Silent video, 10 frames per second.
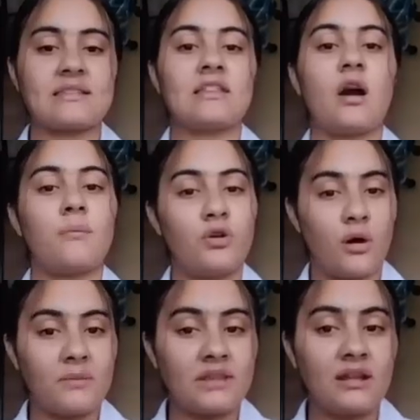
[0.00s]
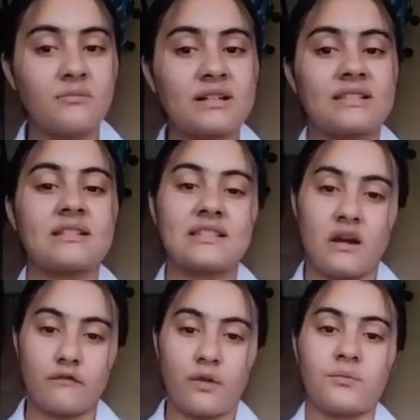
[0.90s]
abdominal muscles
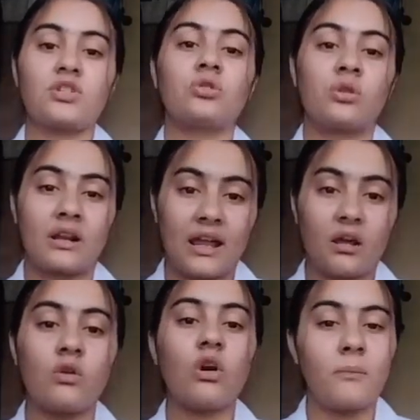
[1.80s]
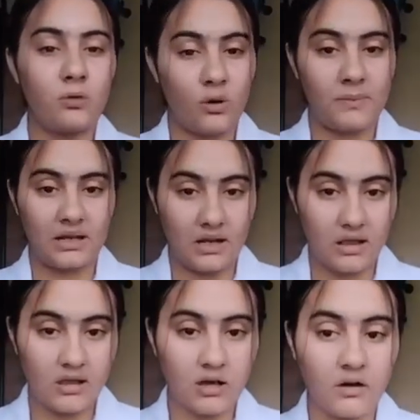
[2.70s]
and form the thoraco-abdominal
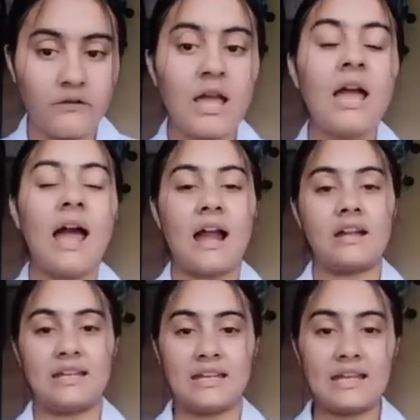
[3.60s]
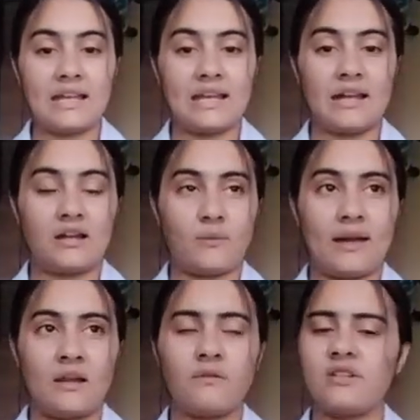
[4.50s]
nerve, and
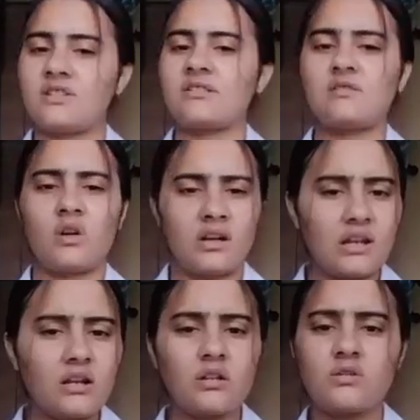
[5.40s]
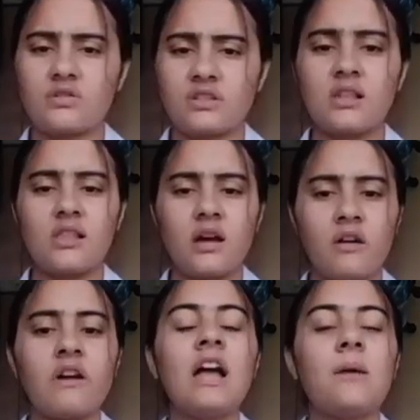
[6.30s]
T12, which is not an intercostal
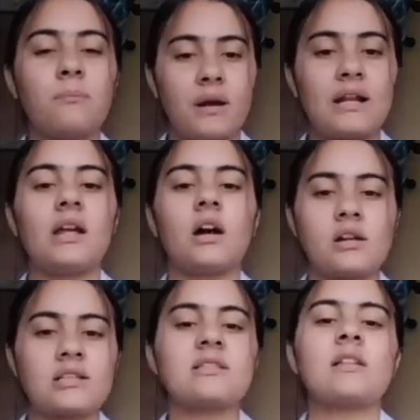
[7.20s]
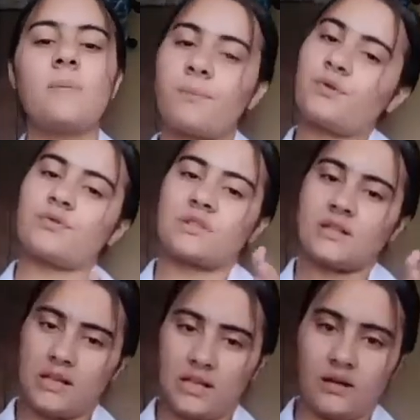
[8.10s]
nerve but a
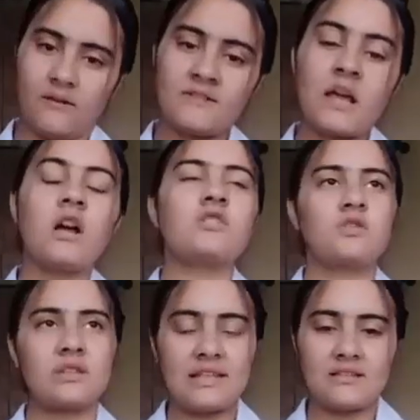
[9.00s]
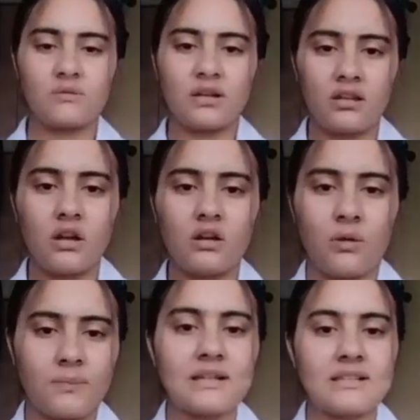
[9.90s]
subcostal nerve. So these were their
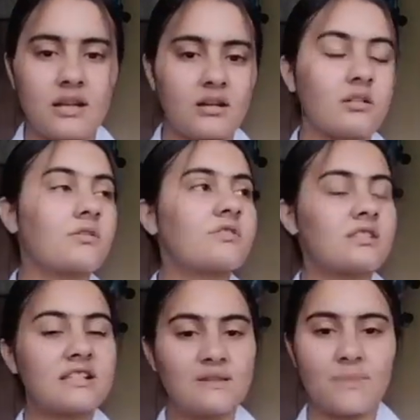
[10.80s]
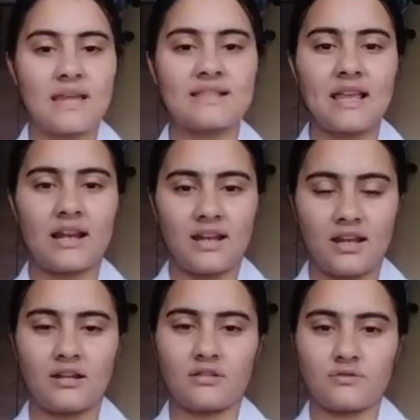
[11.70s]
topics: intercostal space and
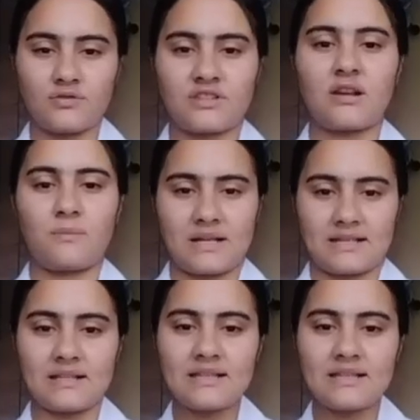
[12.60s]
intercostal muscles.